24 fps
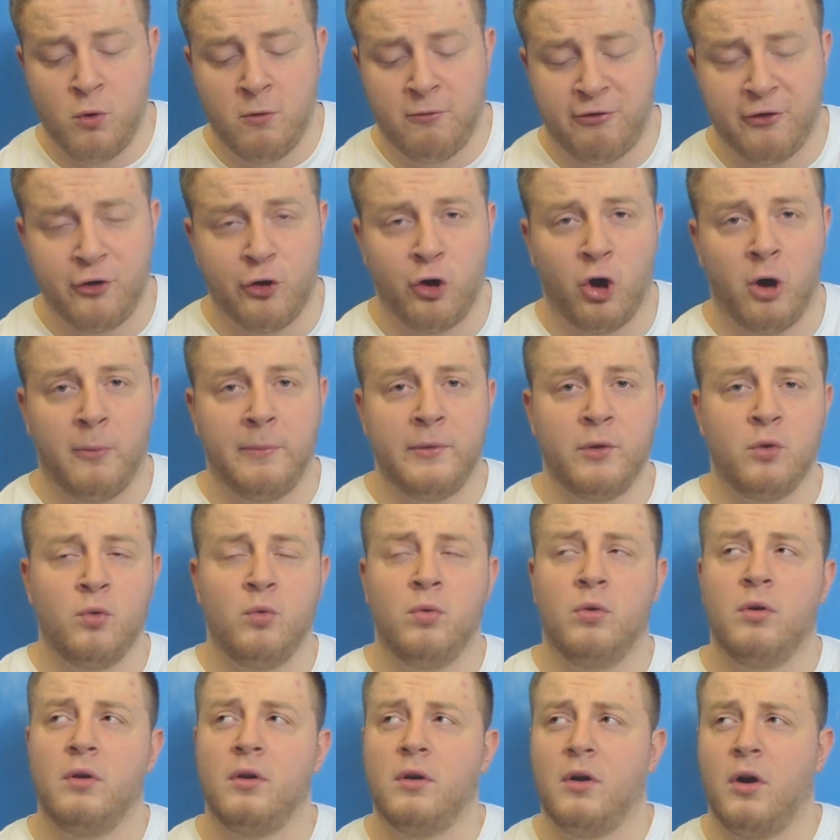
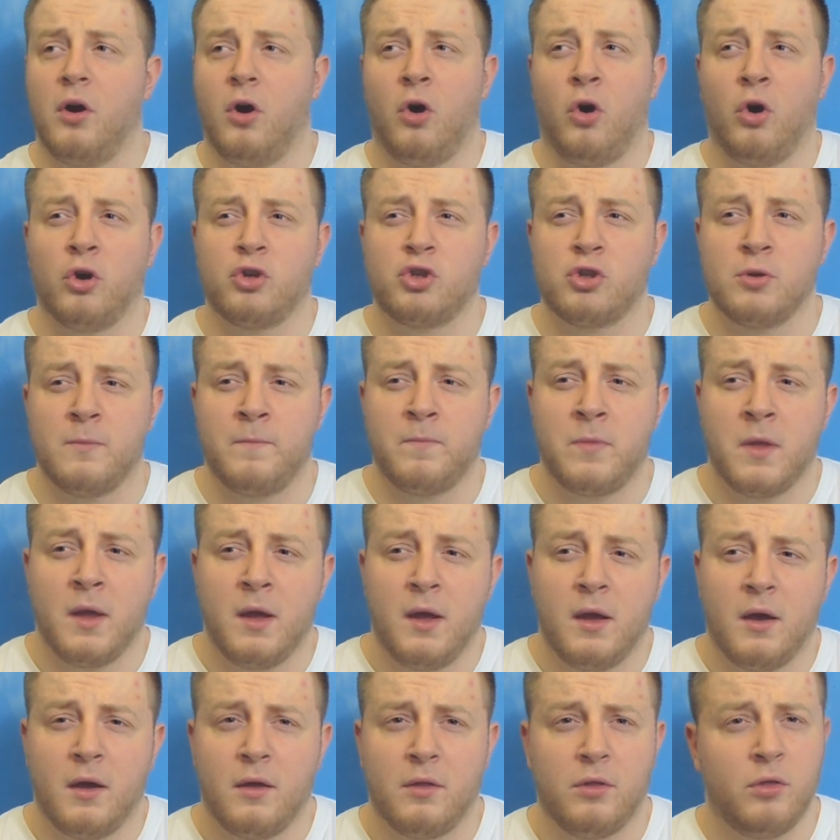phenomenal, awesome.
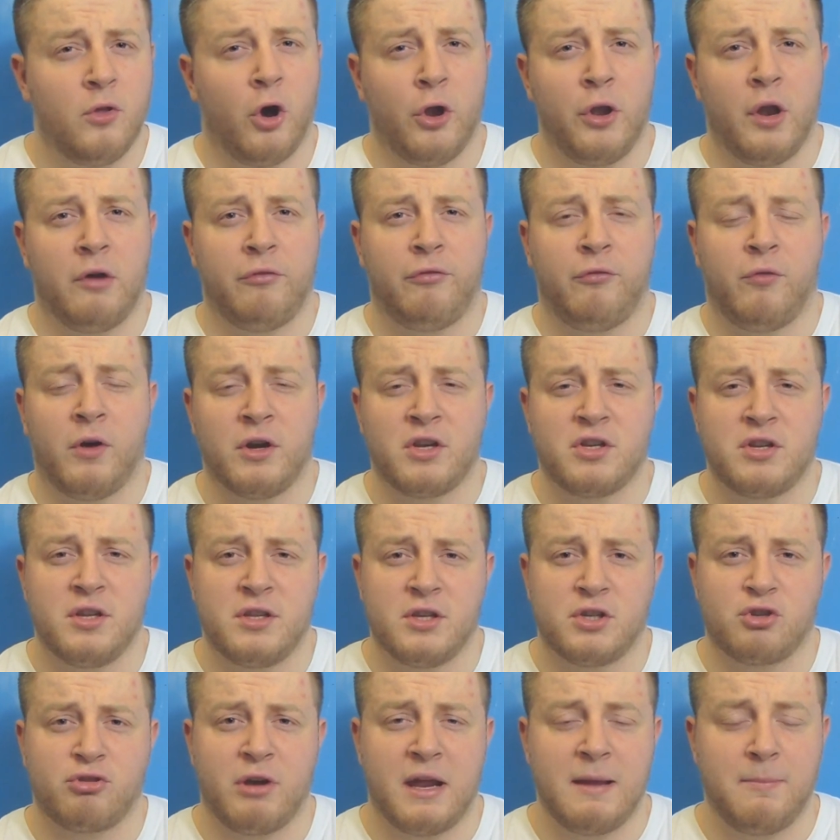Not enough words to
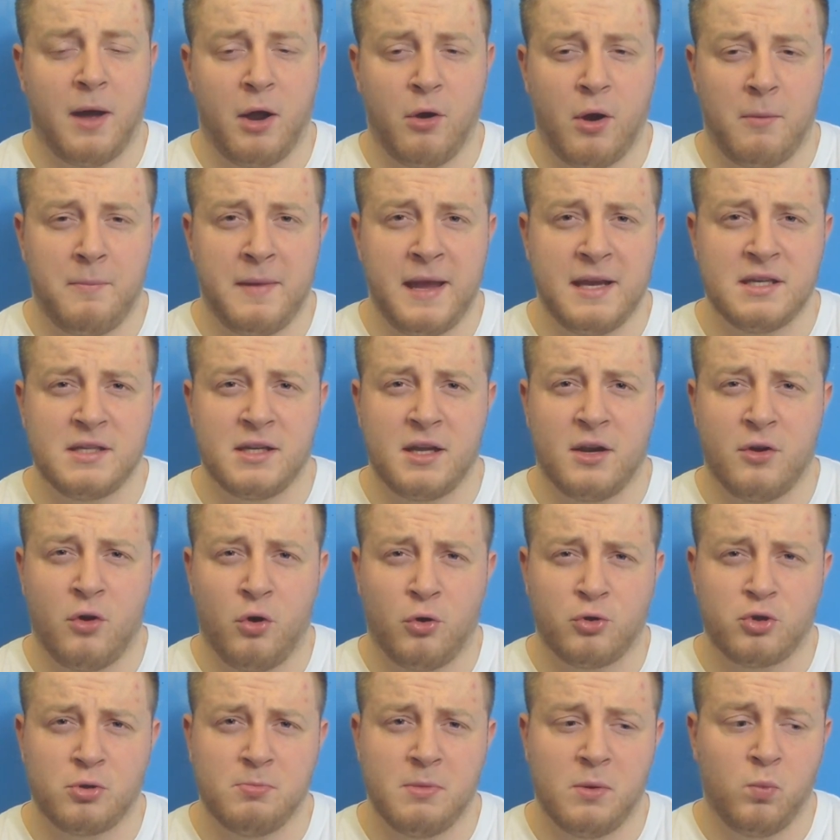describe how amazing and
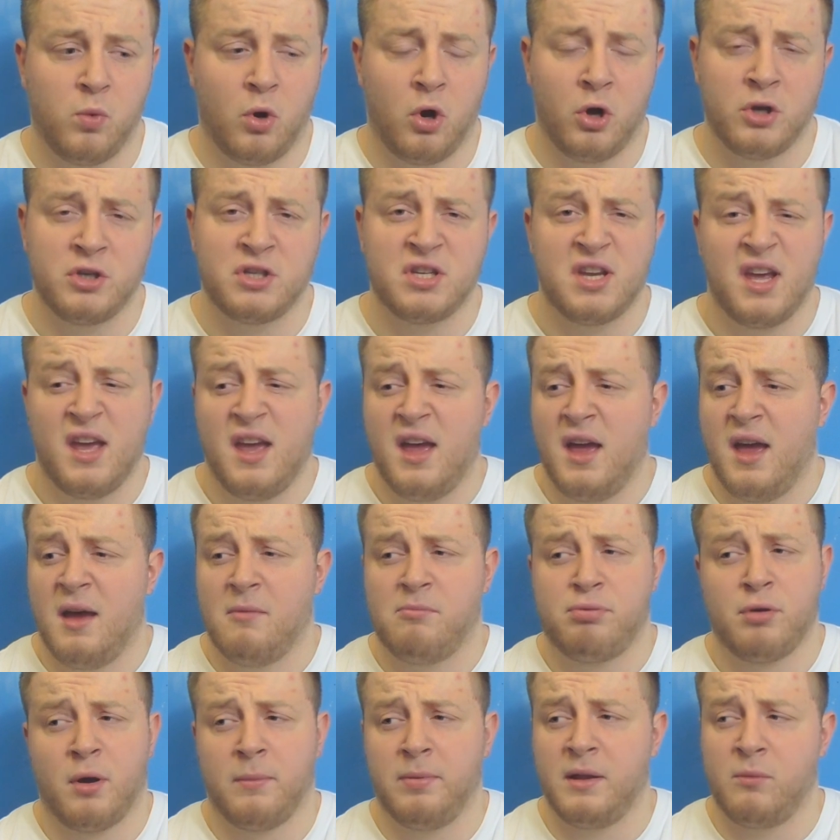awesome it was.
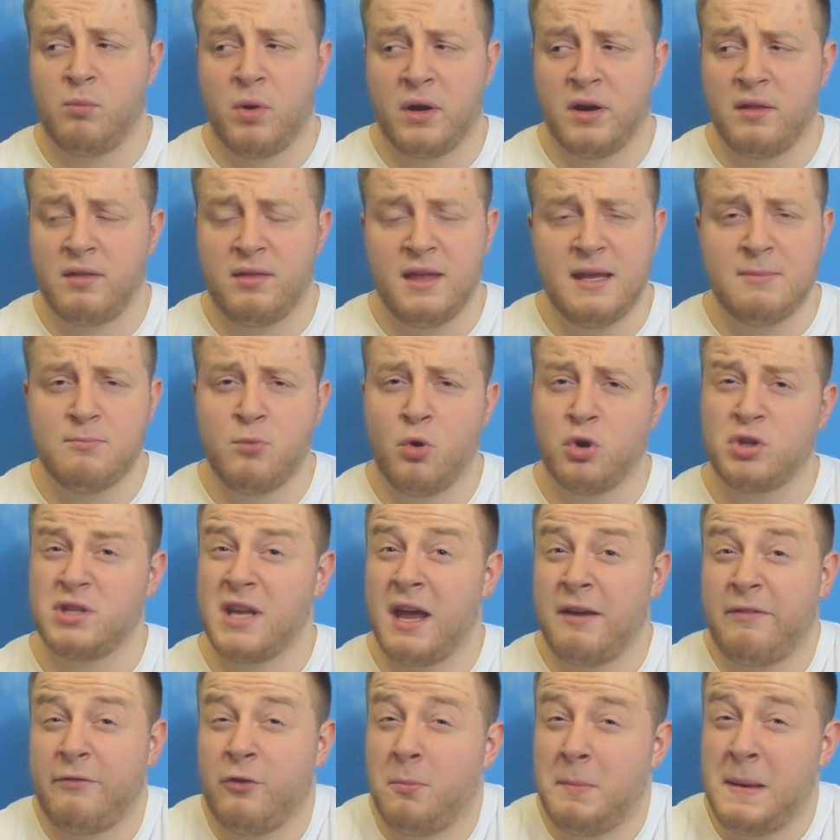Probably one of the most,
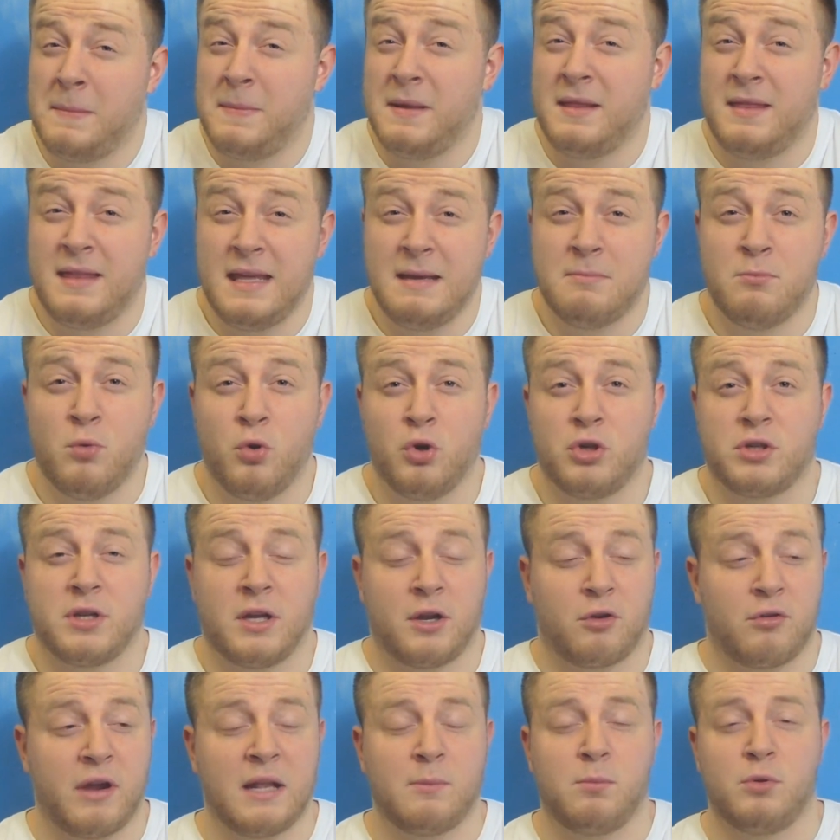if not maybe the most
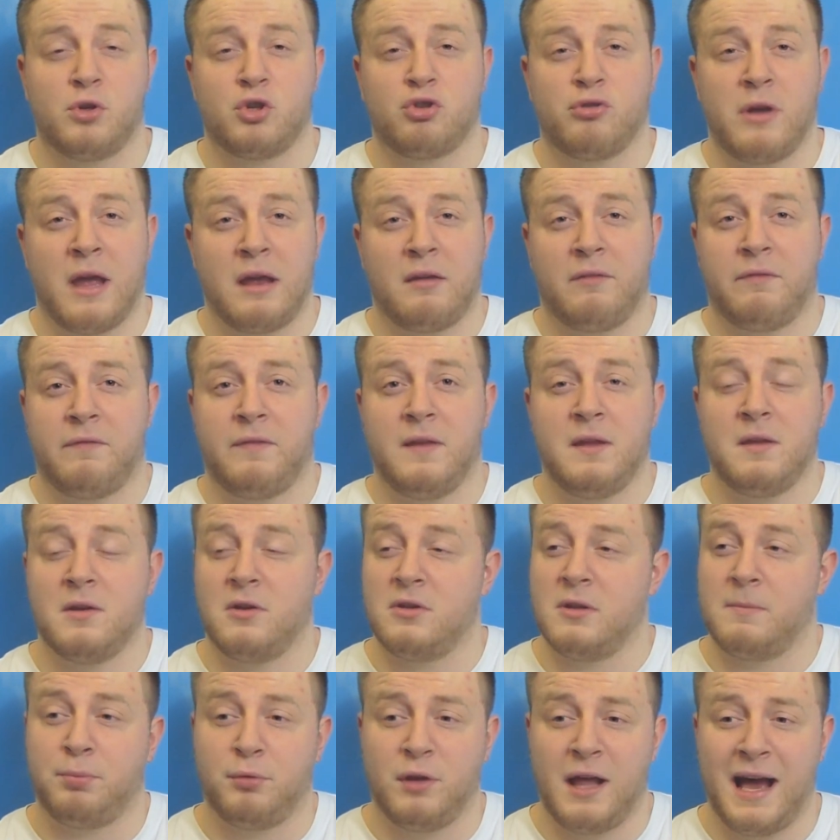incredible strength feat on
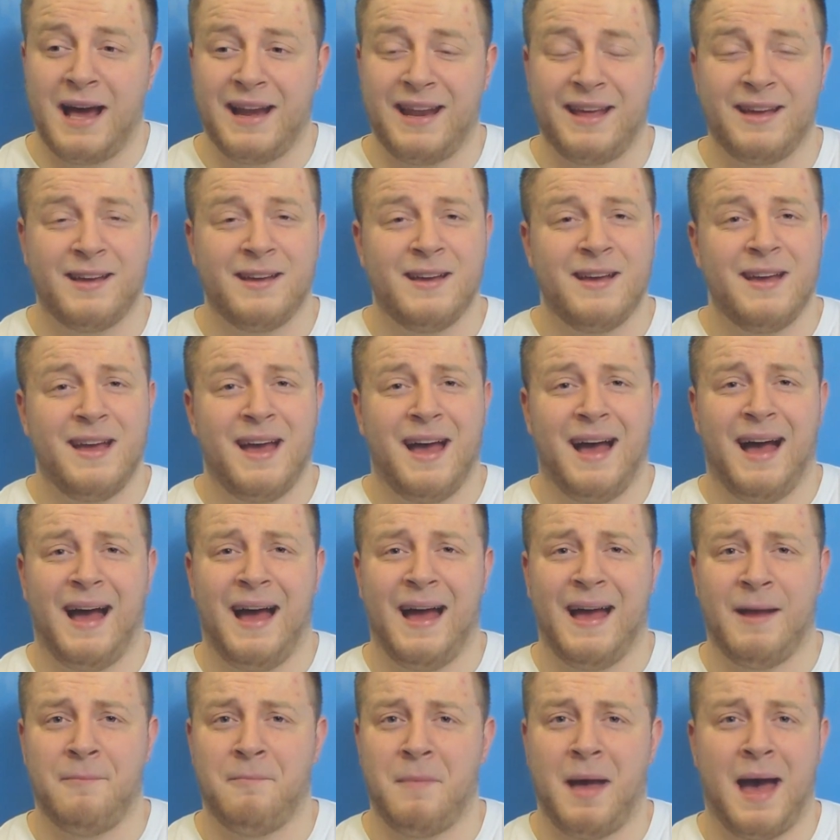the planet,
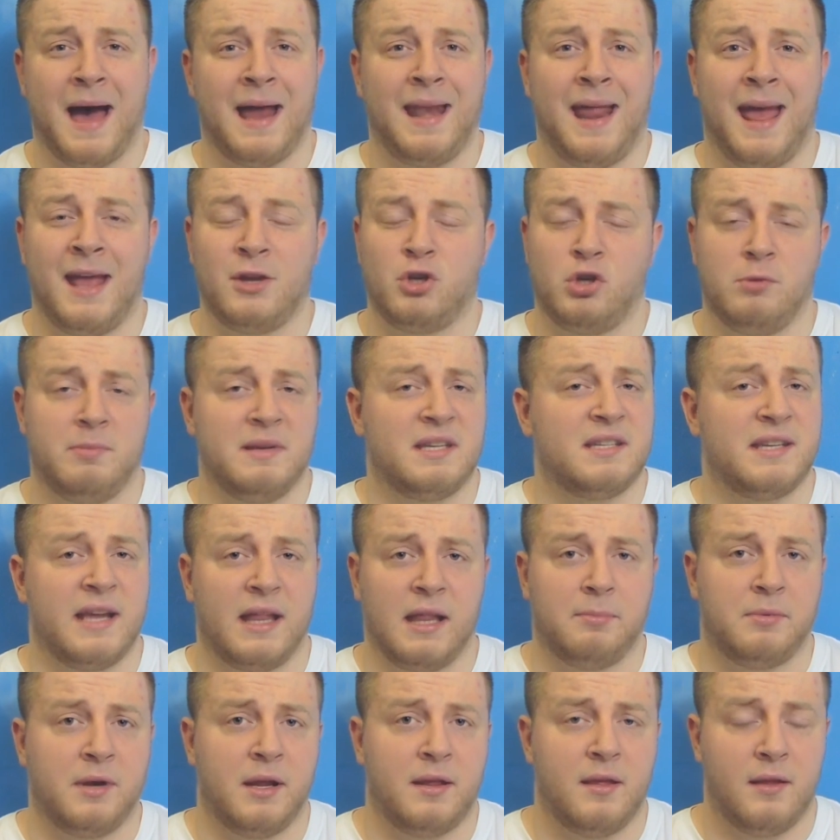and it should be
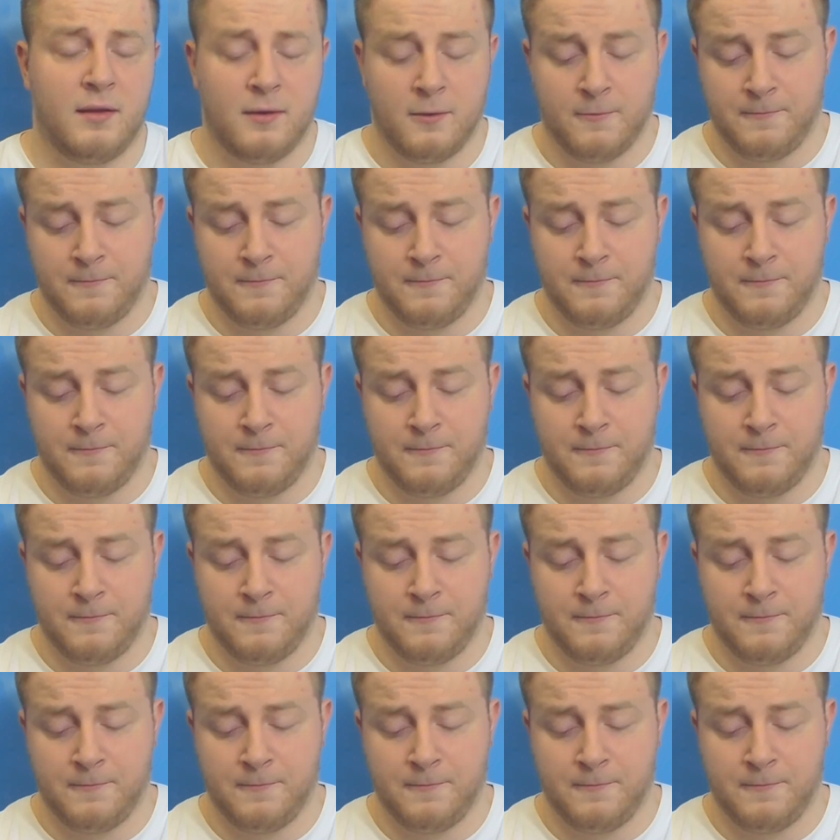celebrated.